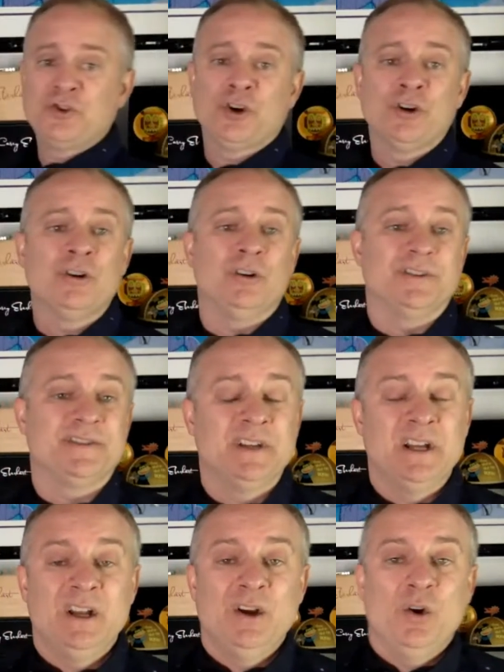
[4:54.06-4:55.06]
Journals.
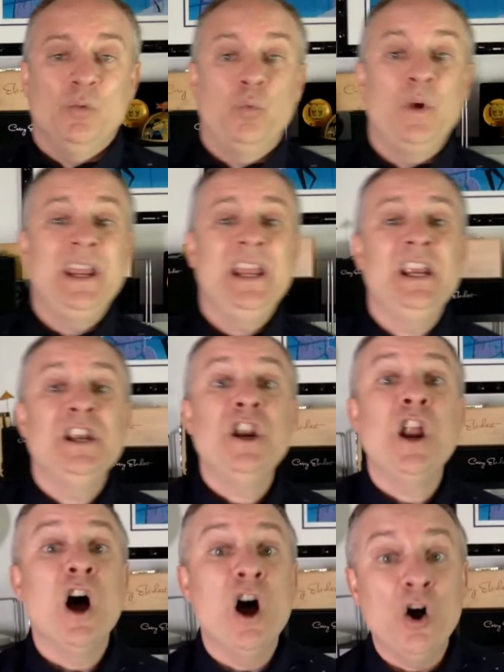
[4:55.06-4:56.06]
we
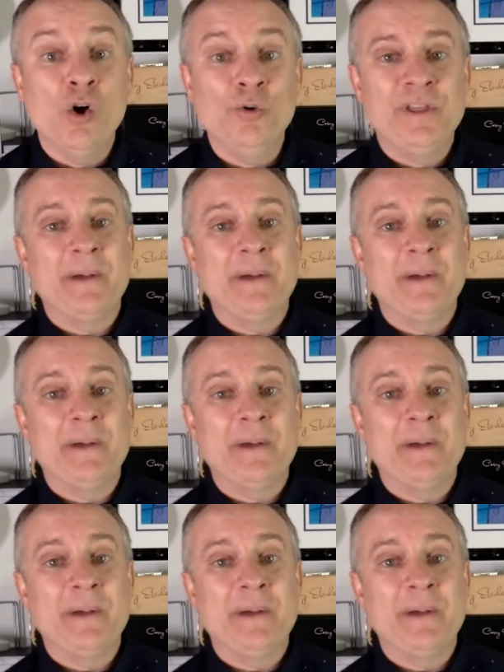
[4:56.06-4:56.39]
know